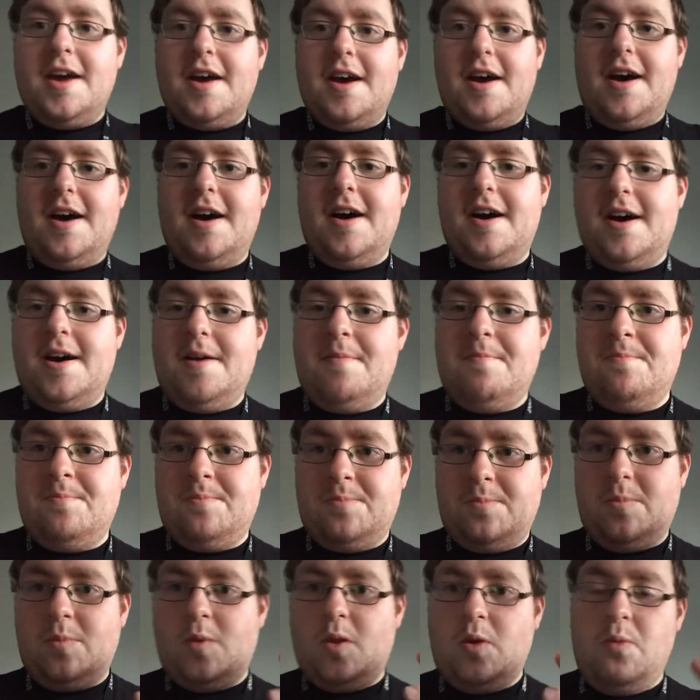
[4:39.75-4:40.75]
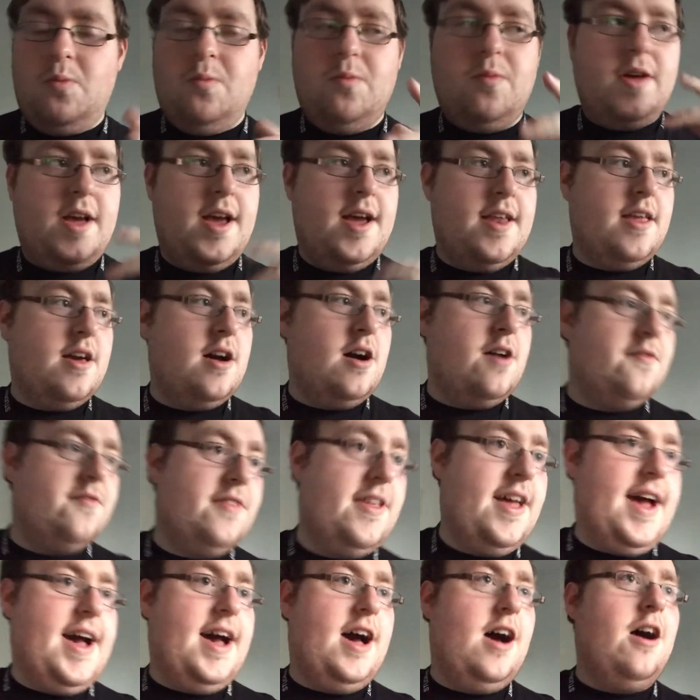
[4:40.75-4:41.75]
And
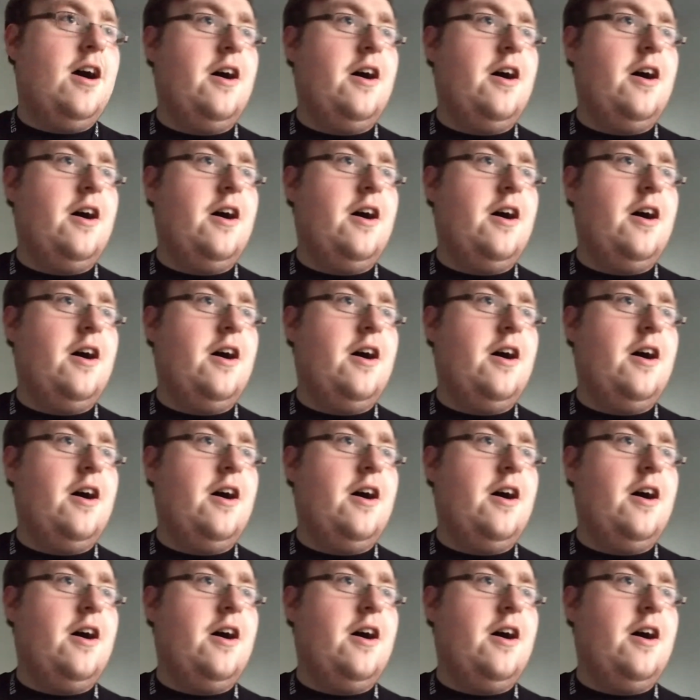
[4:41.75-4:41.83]
after